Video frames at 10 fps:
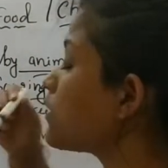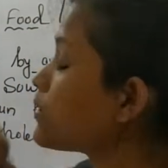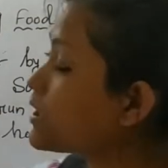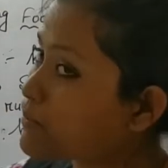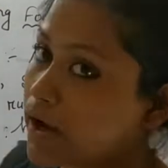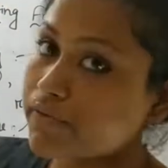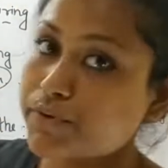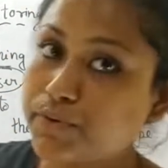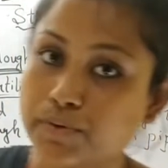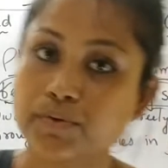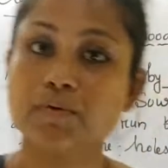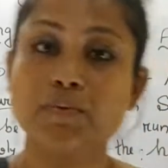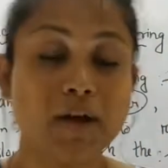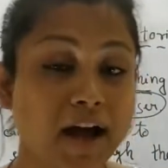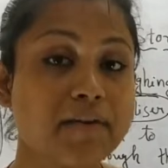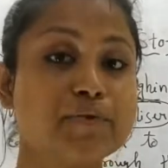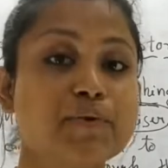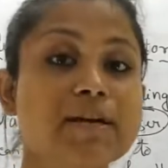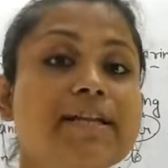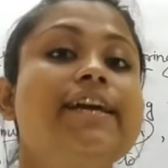what we have to do? We have to
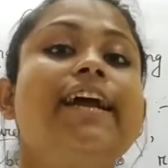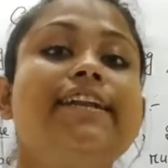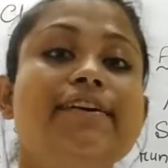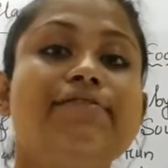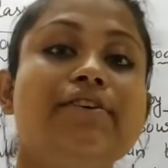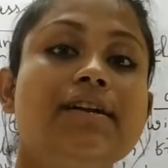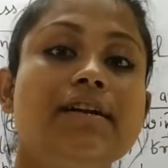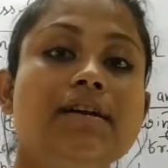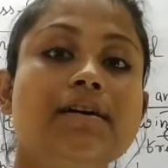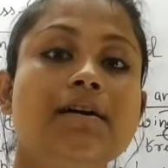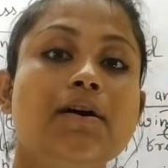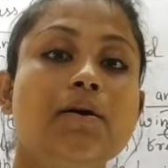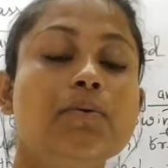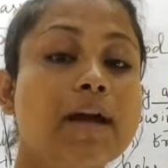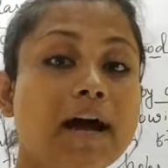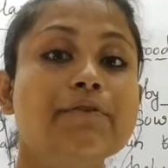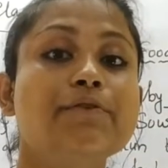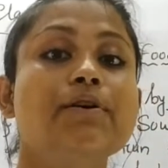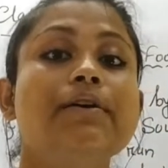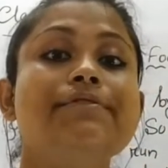irrigate the field. We have
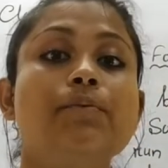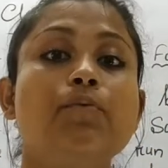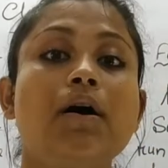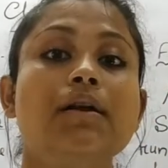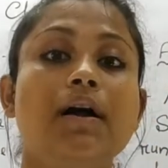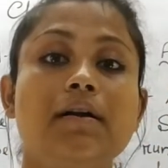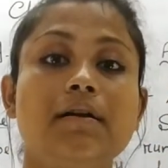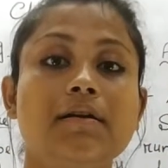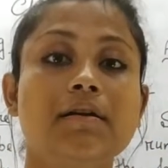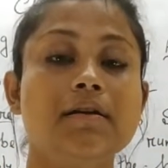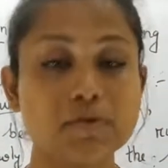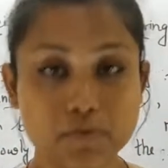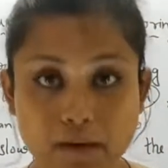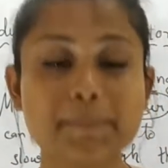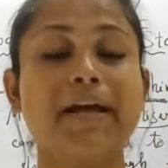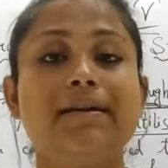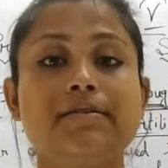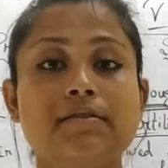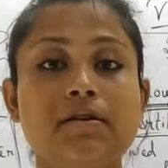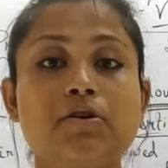to give some water to the
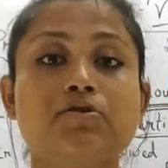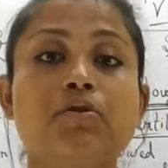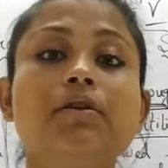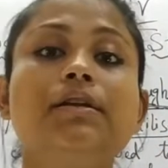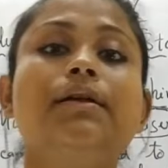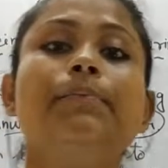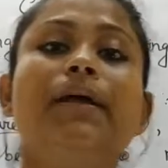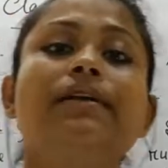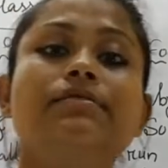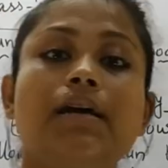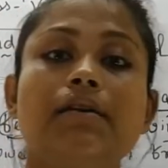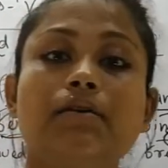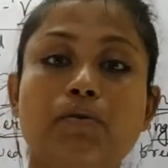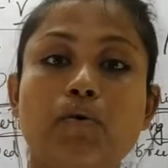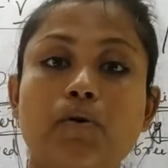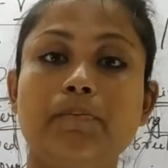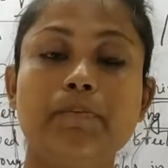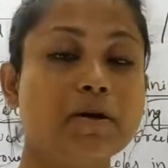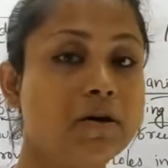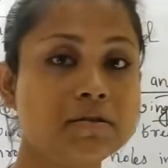plants so that the plants can grow,
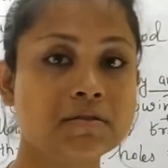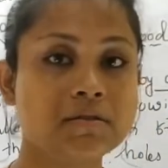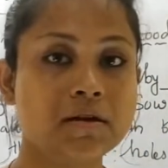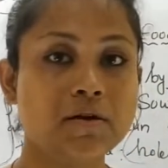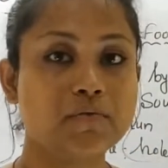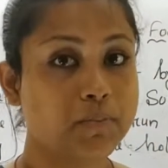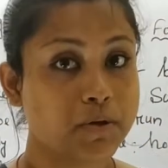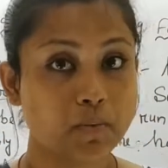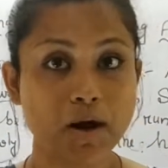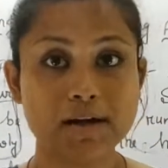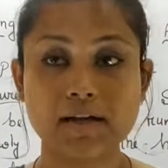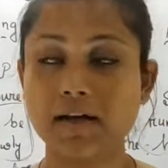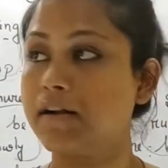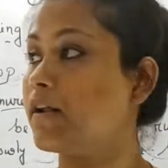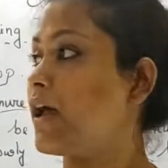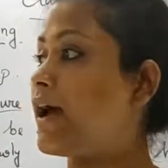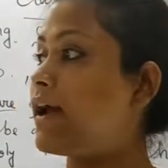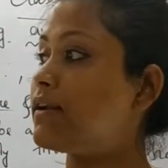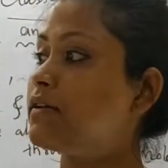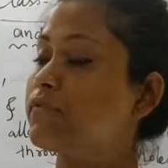because from the water
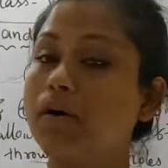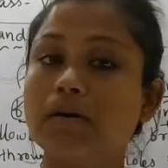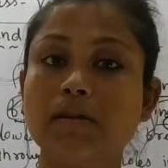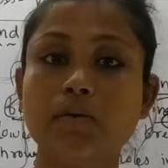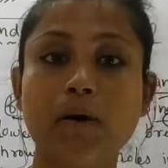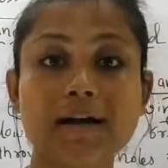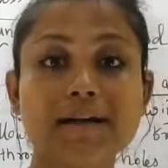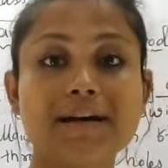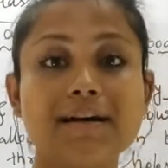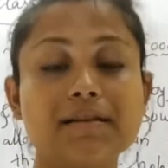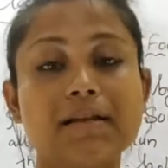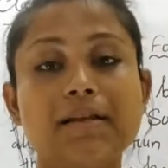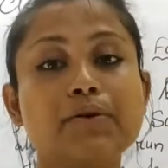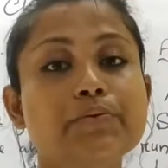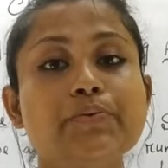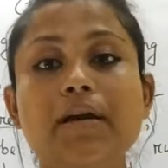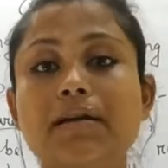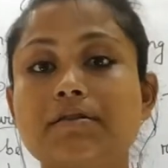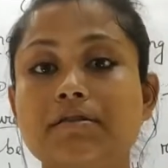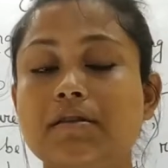and from the water, the nutrients,